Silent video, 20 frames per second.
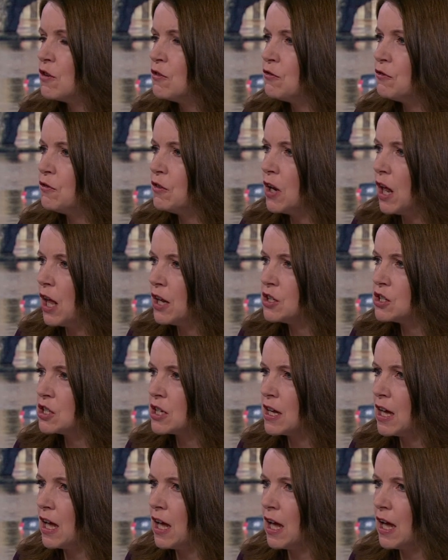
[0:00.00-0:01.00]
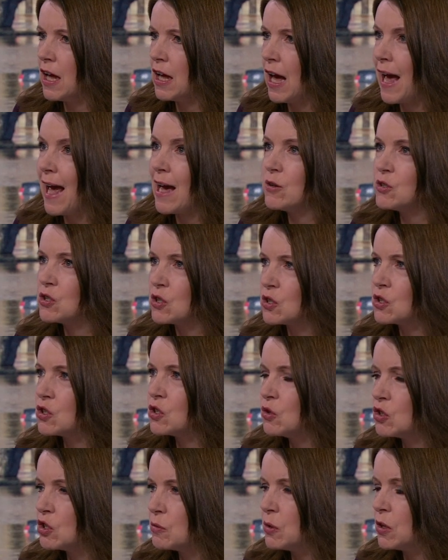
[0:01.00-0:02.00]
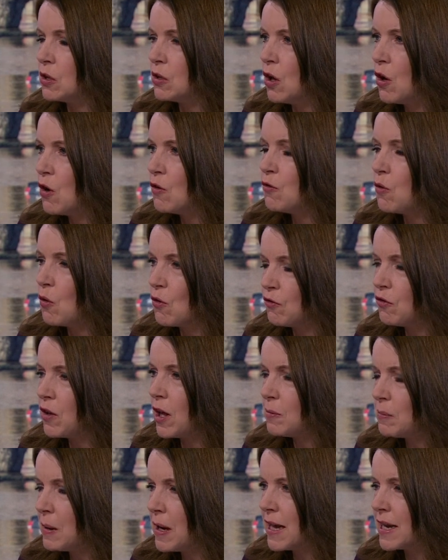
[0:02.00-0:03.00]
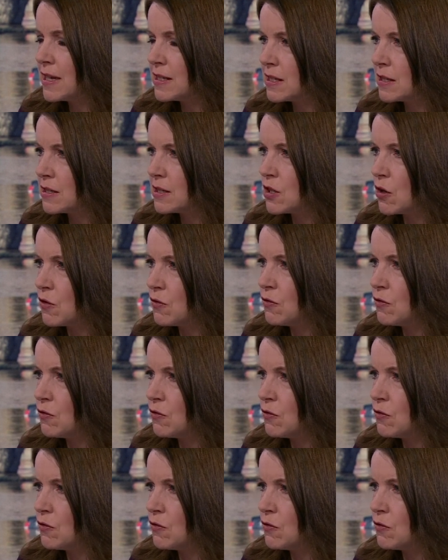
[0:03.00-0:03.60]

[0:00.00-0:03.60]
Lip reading: flood houses suitable for floodplains and so